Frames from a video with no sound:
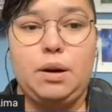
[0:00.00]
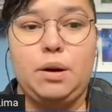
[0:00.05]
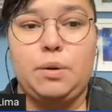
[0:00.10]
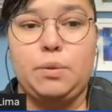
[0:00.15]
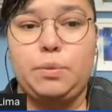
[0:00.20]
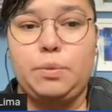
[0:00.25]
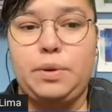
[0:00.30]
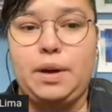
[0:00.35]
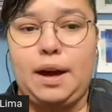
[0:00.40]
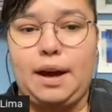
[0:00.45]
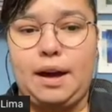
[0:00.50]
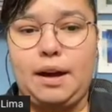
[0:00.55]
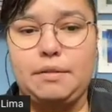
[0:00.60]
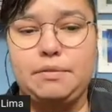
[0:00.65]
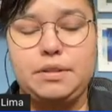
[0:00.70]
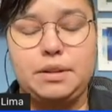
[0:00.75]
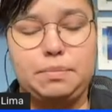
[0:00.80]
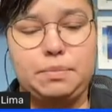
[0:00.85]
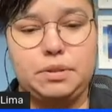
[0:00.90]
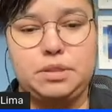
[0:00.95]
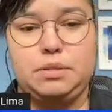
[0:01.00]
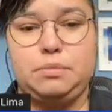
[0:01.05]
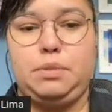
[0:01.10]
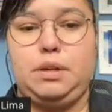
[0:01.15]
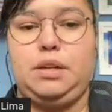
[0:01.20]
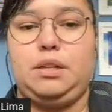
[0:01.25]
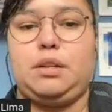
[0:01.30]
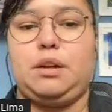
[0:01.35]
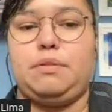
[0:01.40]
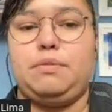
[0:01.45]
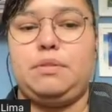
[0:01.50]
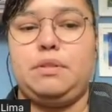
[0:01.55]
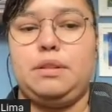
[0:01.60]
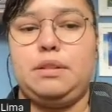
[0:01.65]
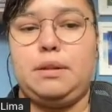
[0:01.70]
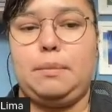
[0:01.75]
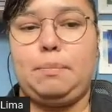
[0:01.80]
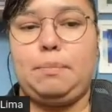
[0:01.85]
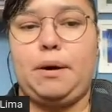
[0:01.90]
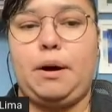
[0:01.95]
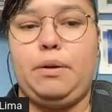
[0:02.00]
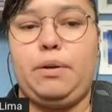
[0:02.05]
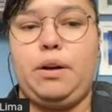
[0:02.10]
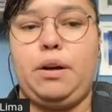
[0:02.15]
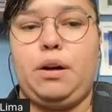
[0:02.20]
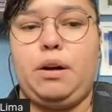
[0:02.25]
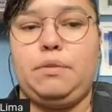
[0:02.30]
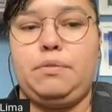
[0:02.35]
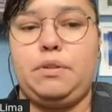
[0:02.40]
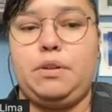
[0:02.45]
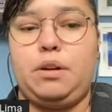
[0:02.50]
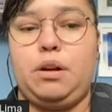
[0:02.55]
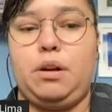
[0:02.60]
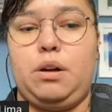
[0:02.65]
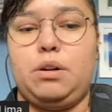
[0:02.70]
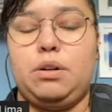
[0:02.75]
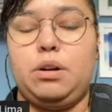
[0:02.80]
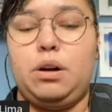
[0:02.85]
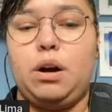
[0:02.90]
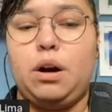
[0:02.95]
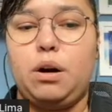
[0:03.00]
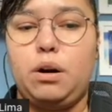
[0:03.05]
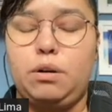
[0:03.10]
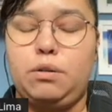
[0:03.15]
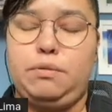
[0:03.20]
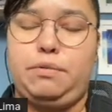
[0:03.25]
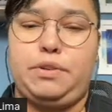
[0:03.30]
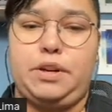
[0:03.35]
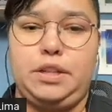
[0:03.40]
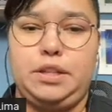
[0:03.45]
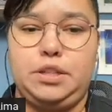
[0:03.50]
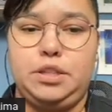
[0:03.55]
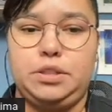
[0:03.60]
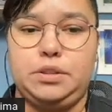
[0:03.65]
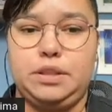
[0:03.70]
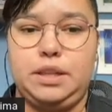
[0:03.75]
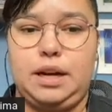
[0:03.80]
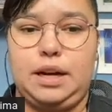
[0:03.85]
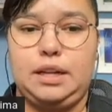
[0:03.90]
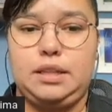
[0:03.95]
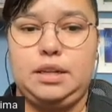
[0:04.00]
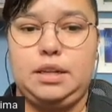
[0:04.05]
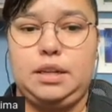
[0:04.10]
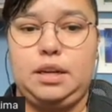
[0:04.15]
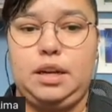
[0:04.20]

we have the possibility of the power of our own financial data,